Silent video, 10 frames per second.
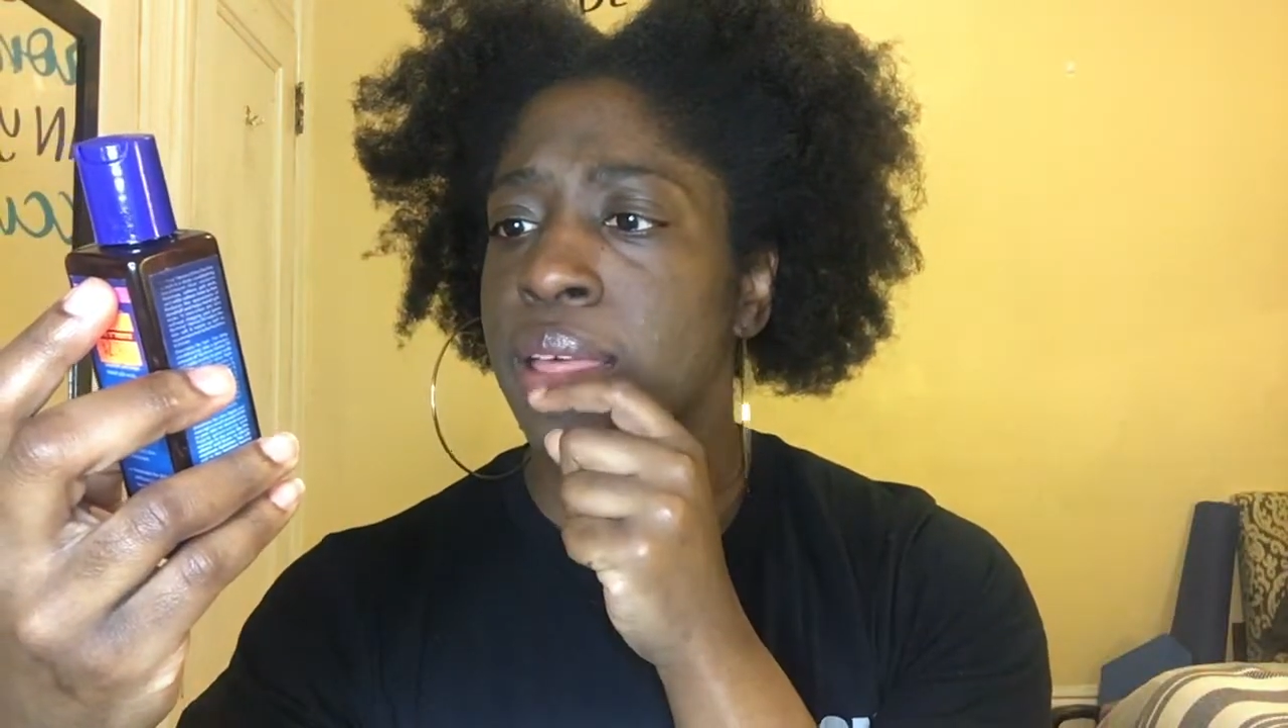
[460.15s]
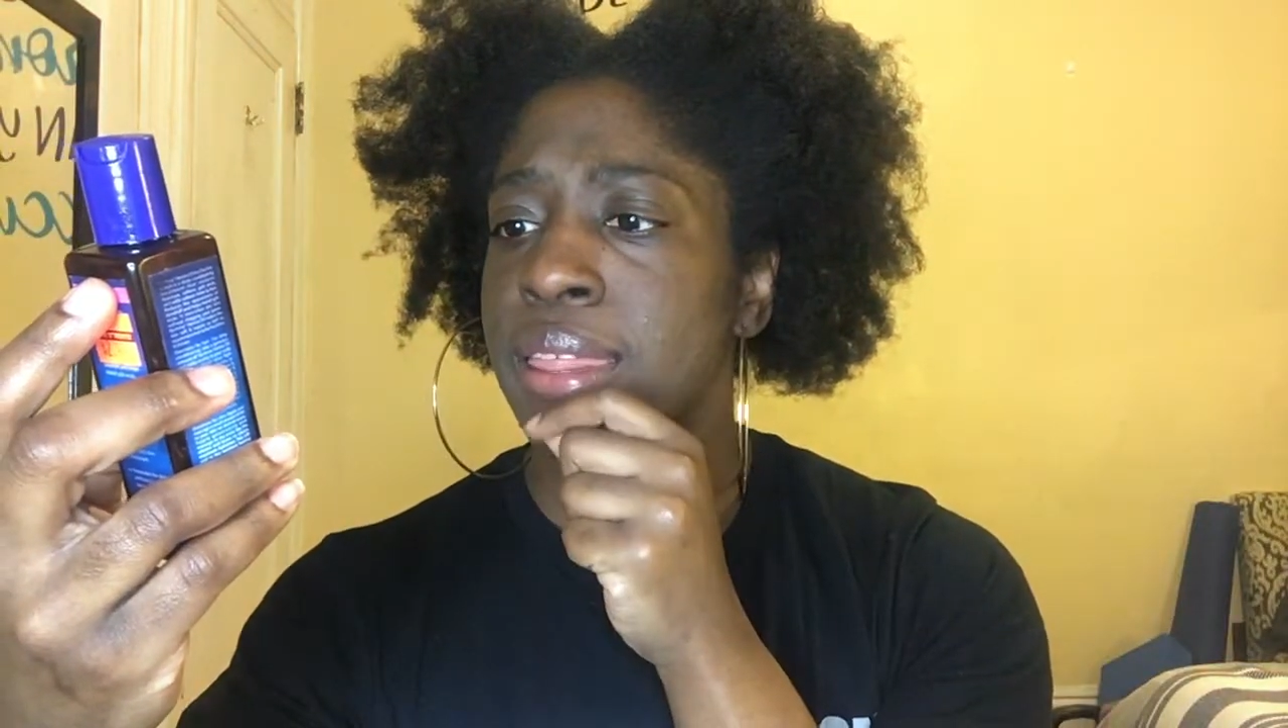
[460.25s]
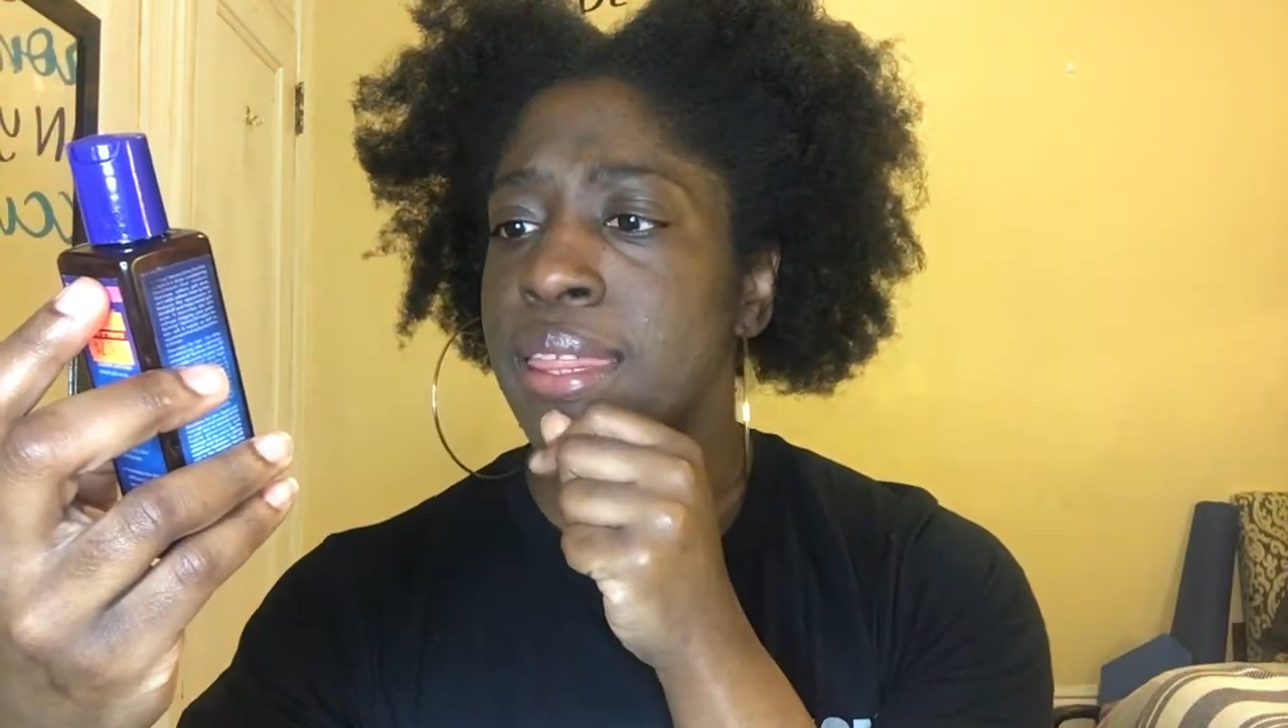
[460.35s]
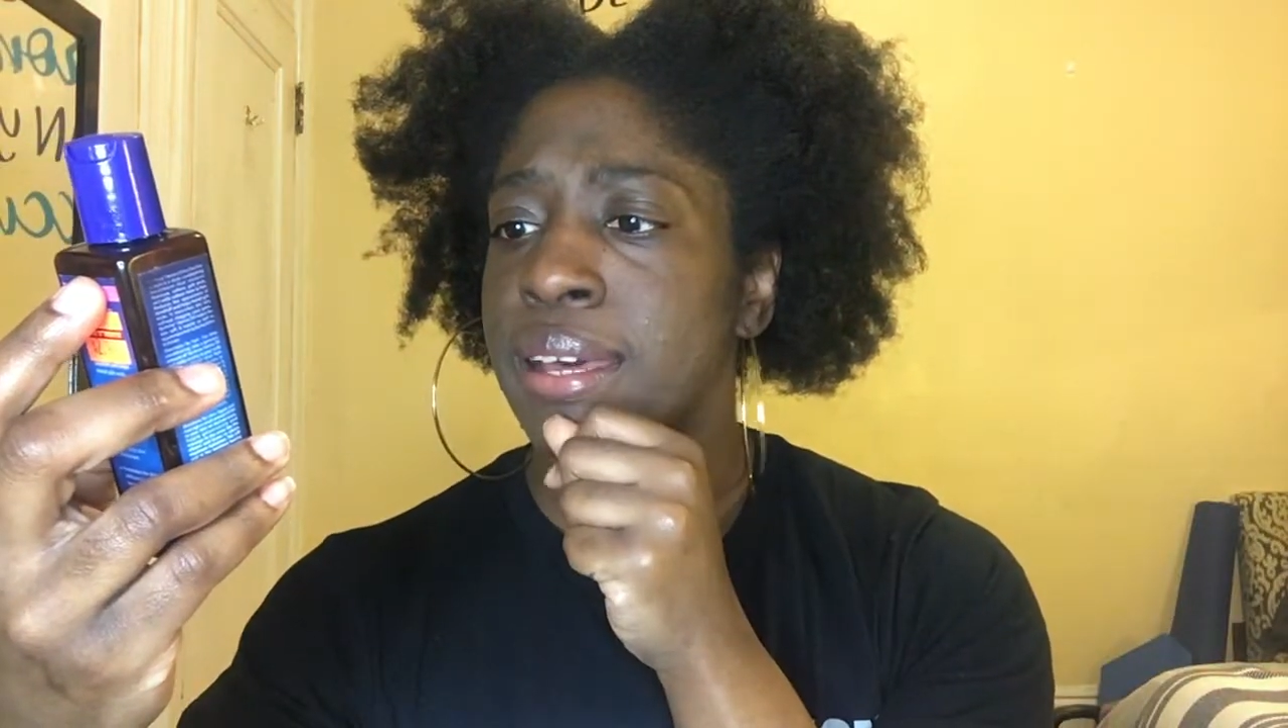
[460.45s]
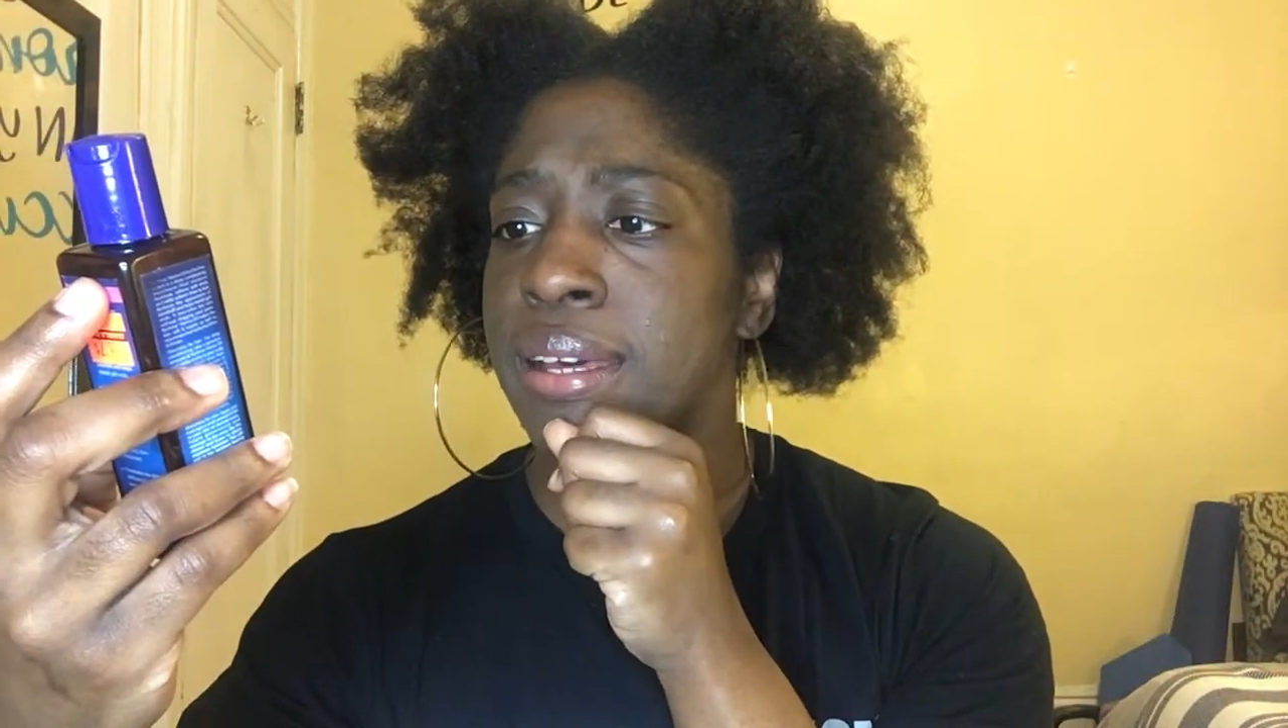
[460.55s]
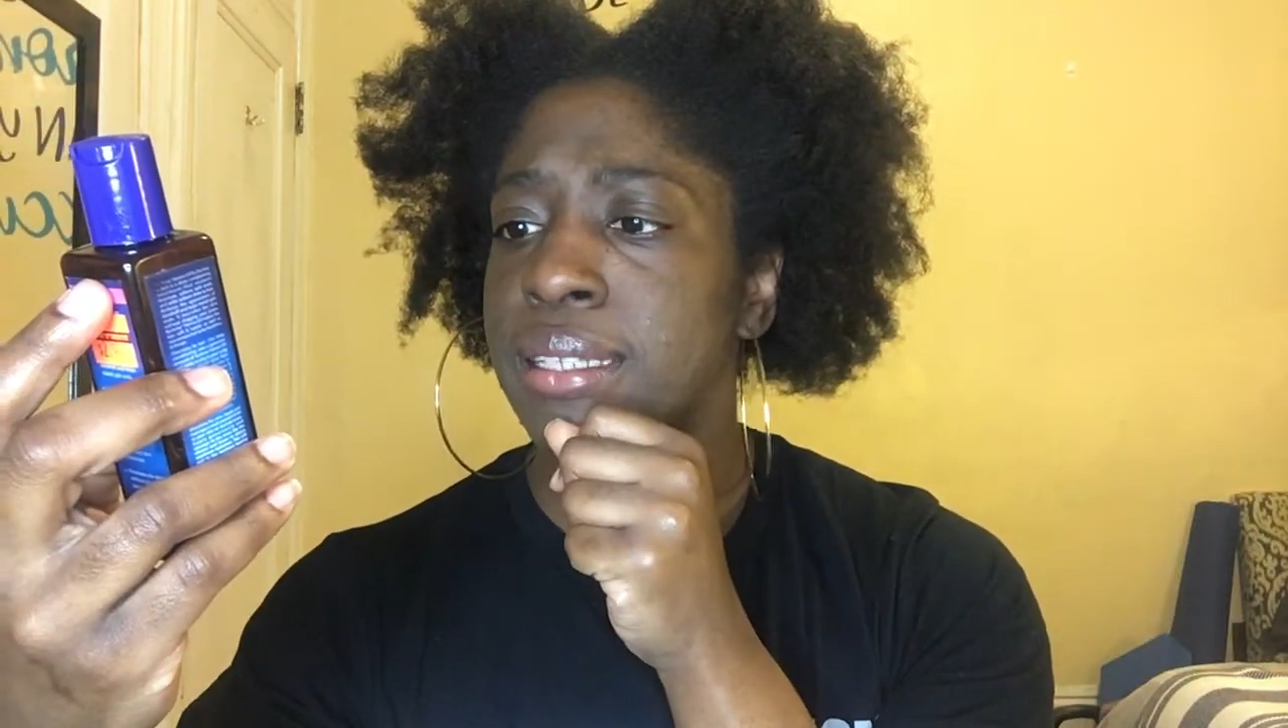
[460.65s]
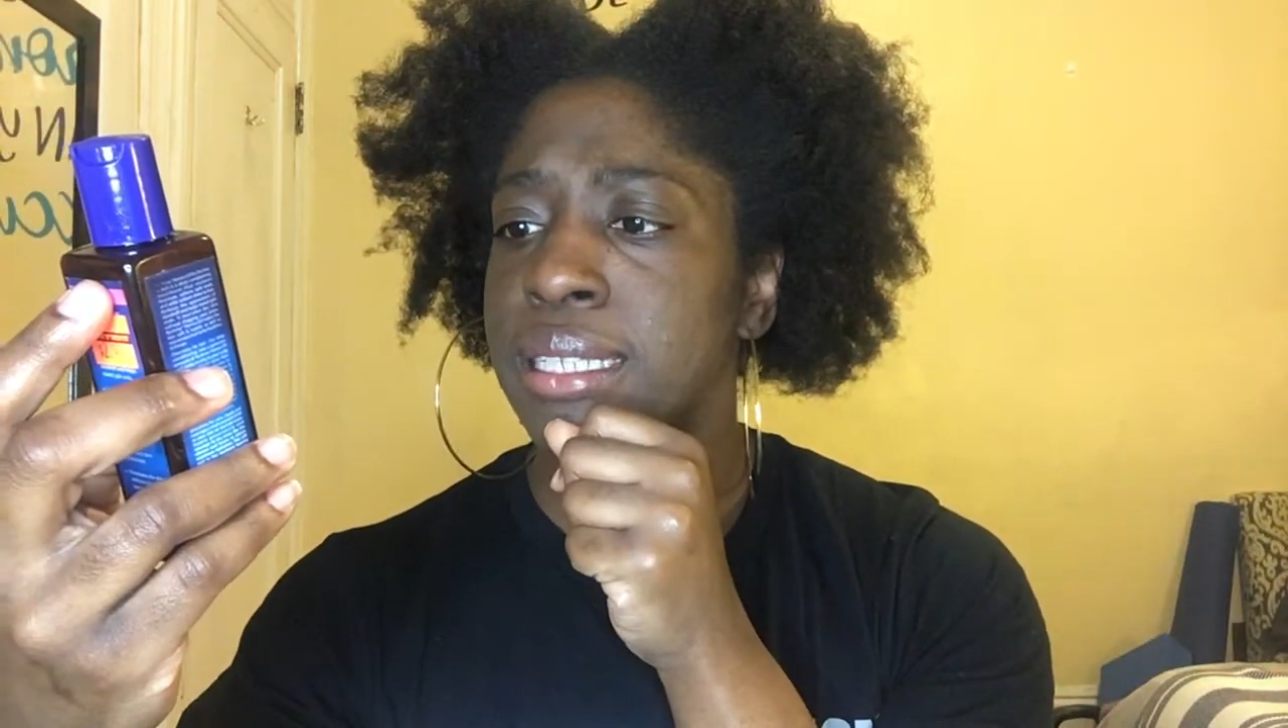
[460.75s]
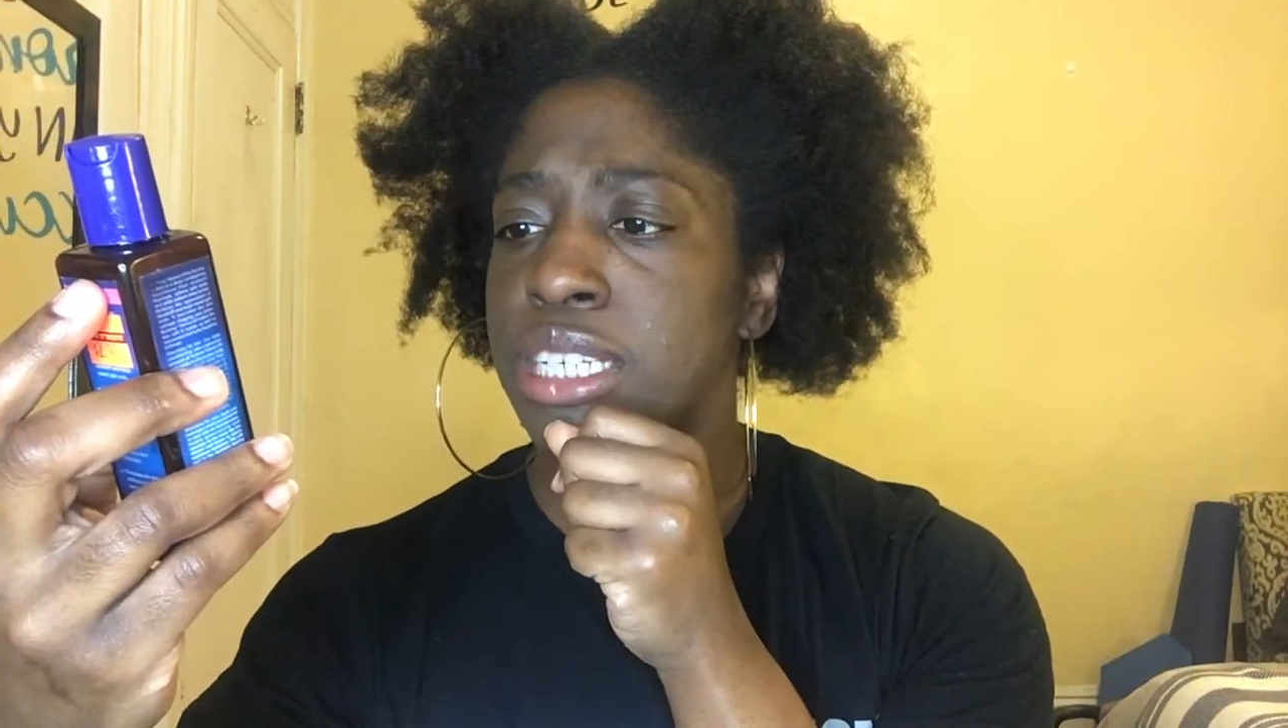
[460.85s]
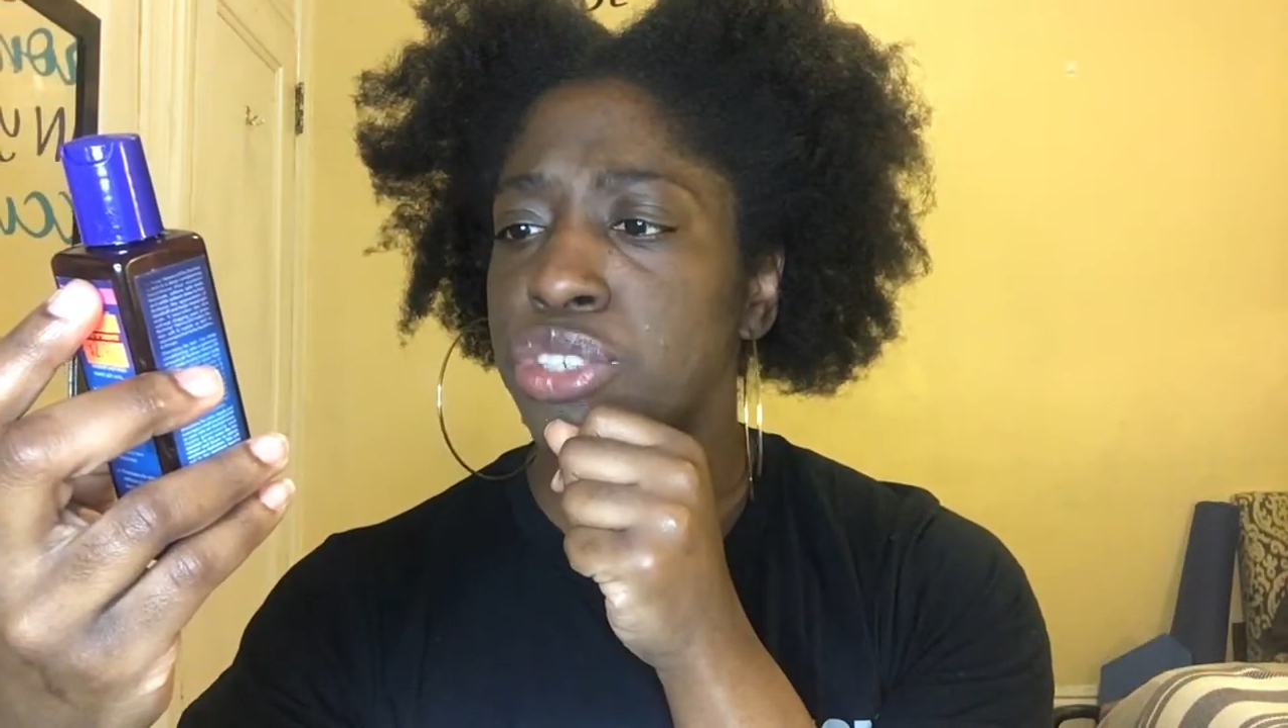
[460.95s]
the tea